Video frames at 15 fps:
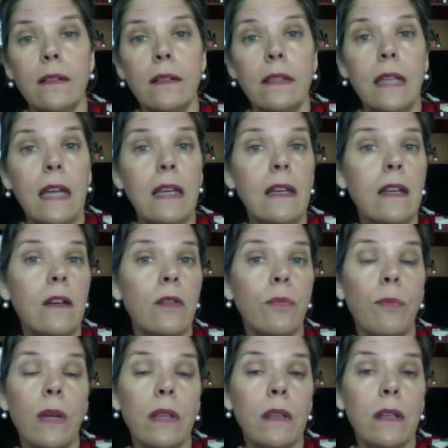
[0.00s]
daily or
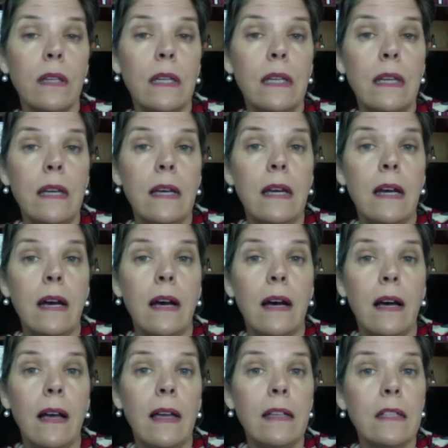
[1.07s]
monthly
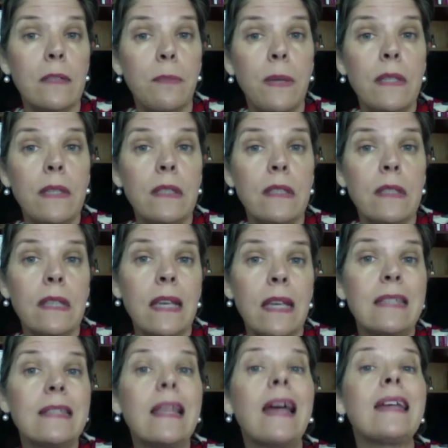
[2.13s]
expenses
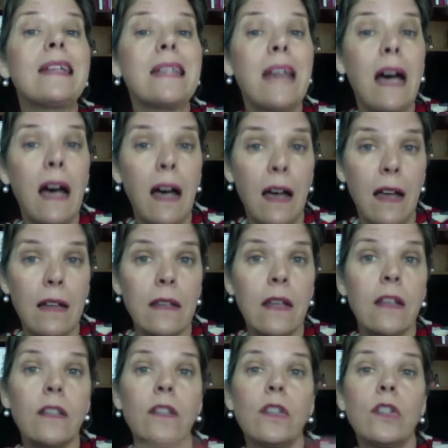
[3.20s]
is not tied
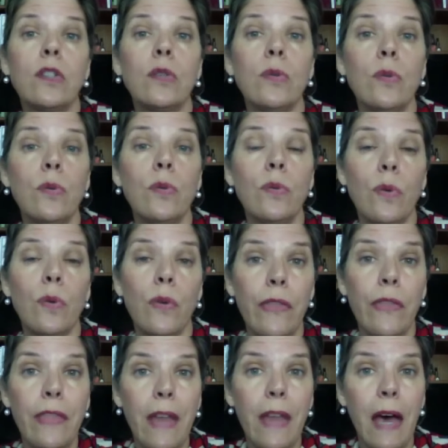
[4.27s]
to
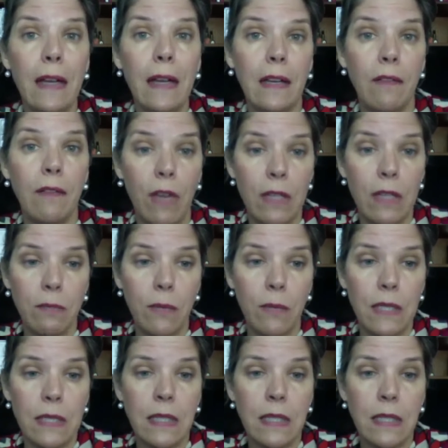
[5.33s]
that investment.